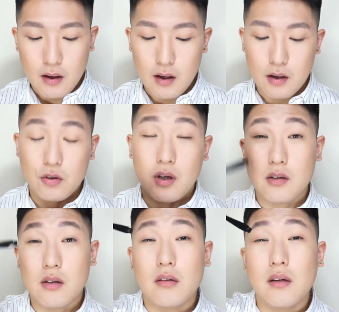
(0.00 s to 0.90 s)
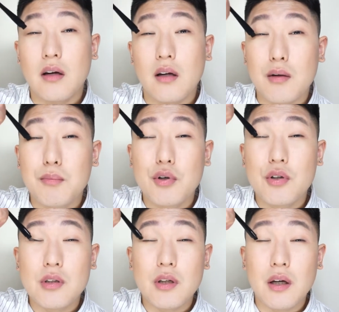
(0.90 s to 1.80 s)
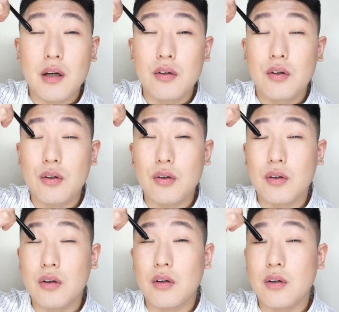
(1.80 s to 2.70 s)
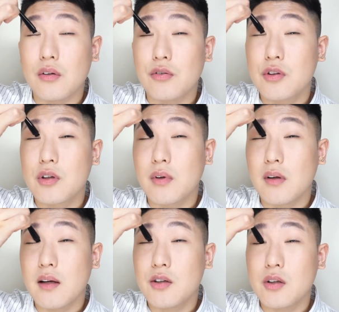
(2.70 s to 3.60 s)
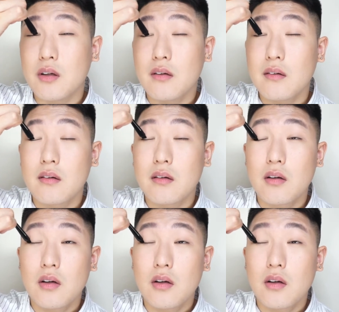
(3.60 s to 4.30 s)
and you can just literally push into the roots of the lashes